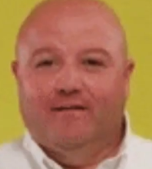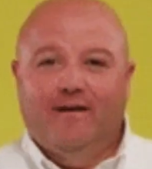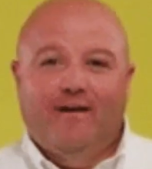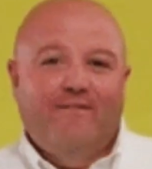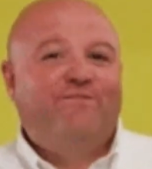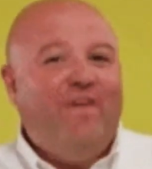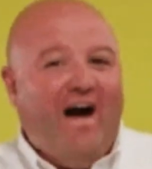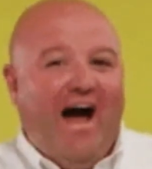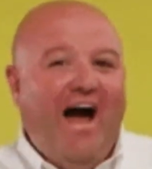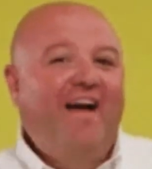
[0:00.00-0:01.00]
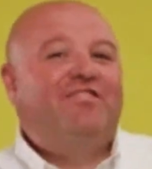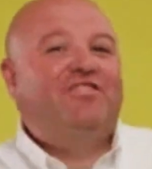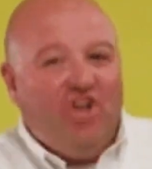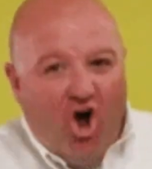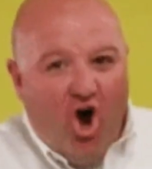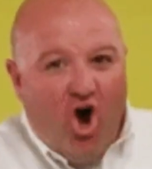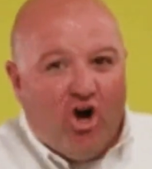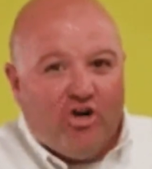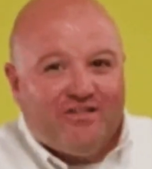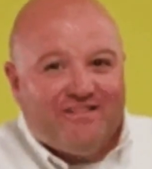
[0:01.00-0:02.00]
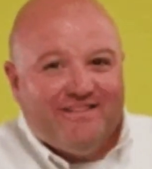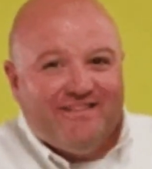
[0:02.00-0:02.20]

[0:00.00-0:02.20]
And the more and better reviews you